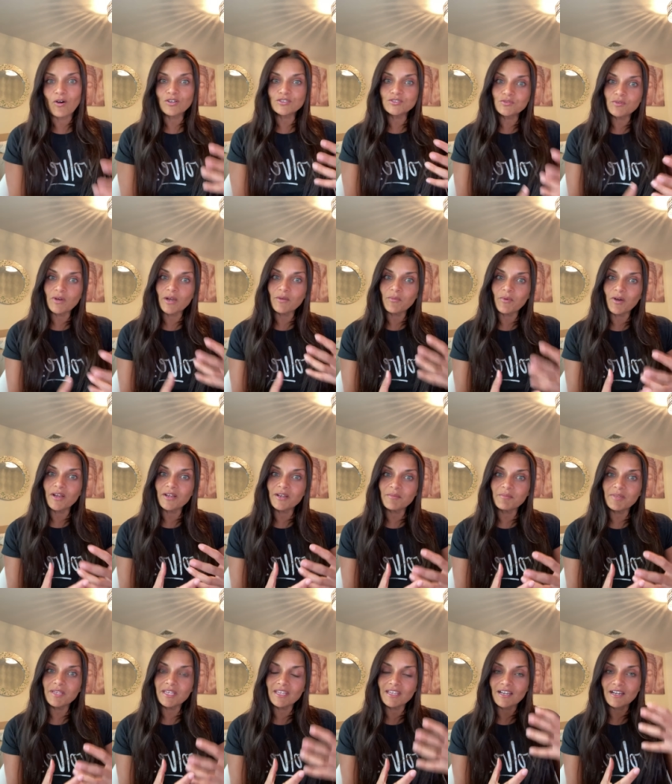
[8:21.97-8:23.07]
or do I want
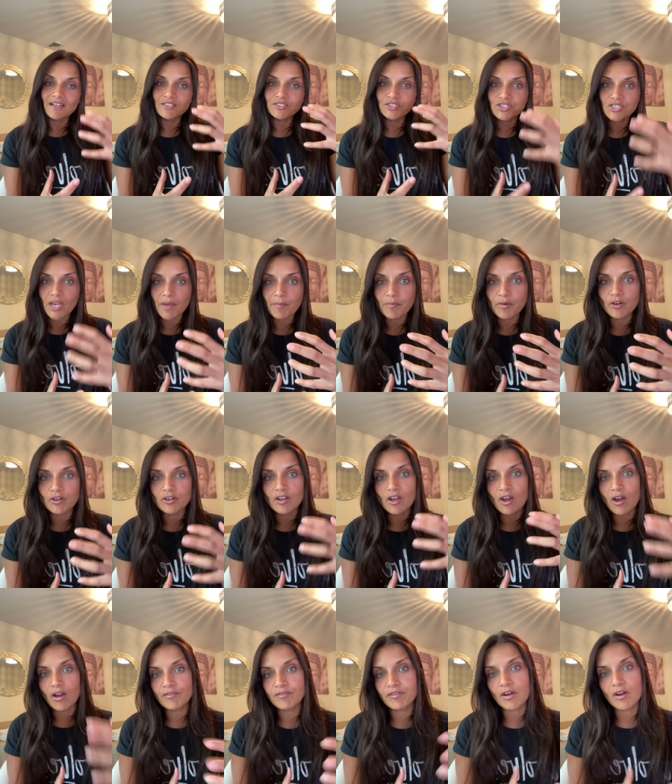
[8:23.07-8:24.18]
to be a
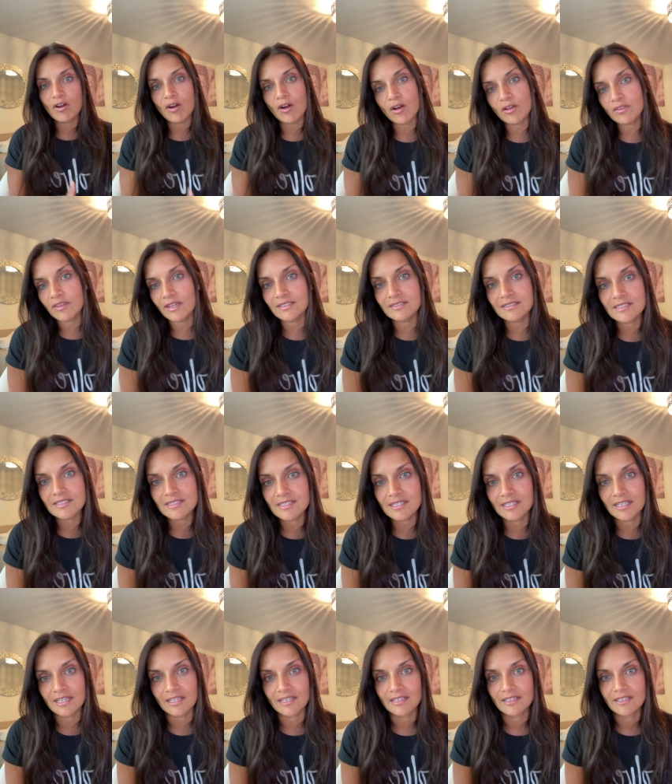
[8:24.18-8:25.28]
shepherd of her
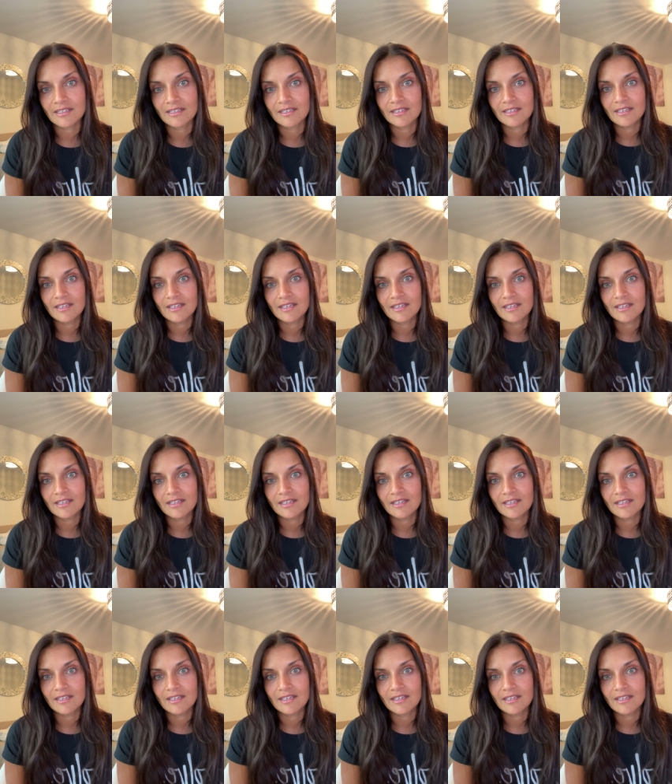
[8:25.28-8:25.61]
authenticity?